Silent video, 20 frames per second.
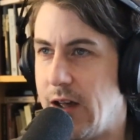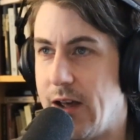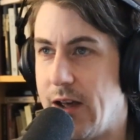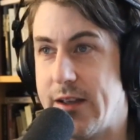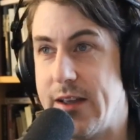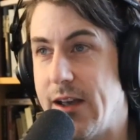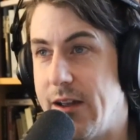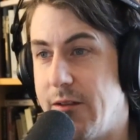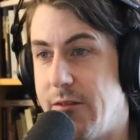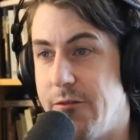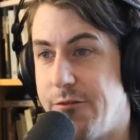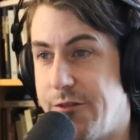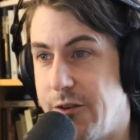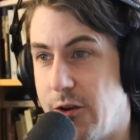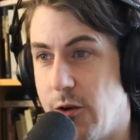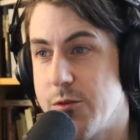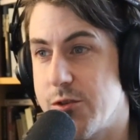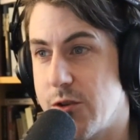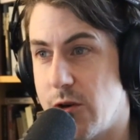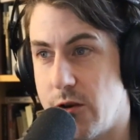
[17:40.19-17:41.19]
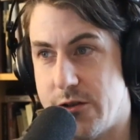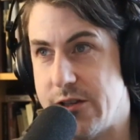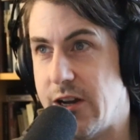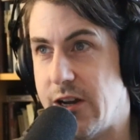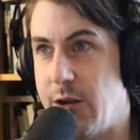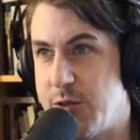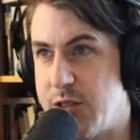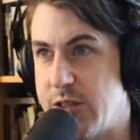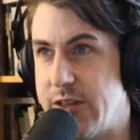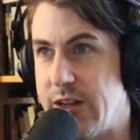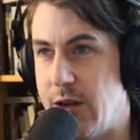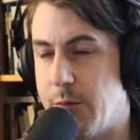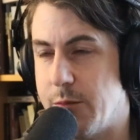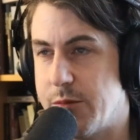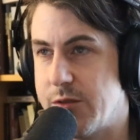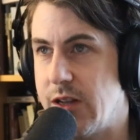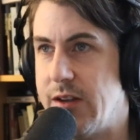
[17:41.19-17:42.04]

again, films are timestamps.